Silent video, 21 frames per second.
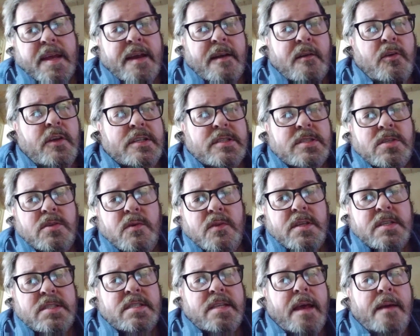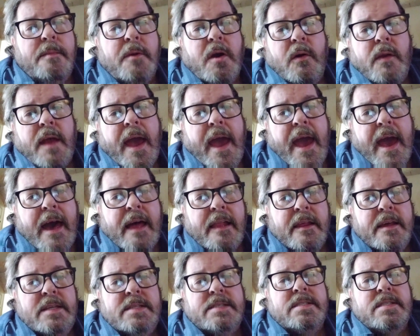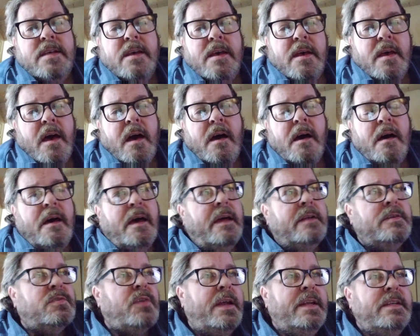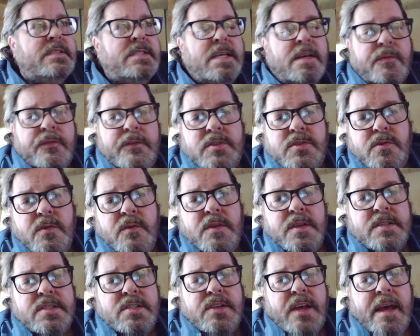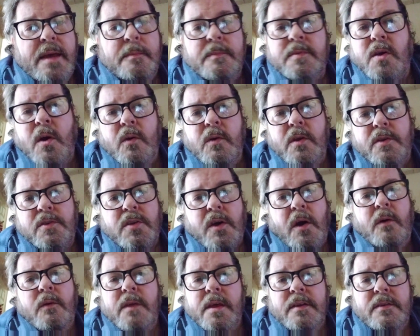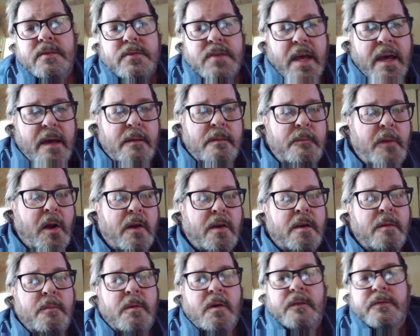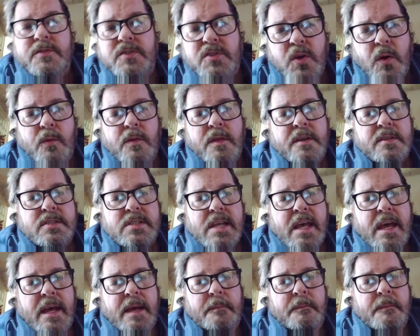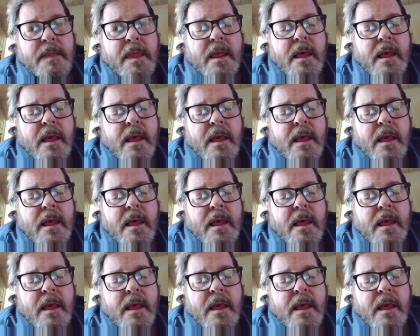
Terry's, do the same. Go to Alley's. At Trading Secrets, do the same. Go to Tony's at Market Moves, do the same.